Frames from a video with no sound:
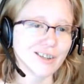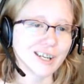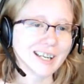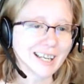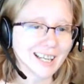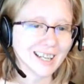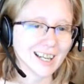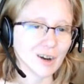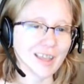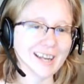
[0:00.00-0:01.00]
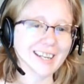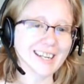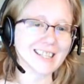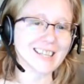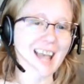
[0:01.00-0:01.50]
Janine, they
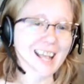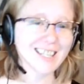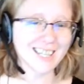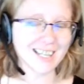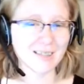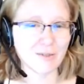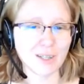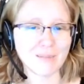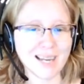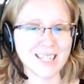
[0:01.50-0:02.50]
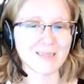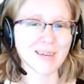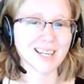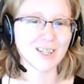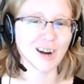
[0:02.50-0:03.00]
needed 10 tons of green paint to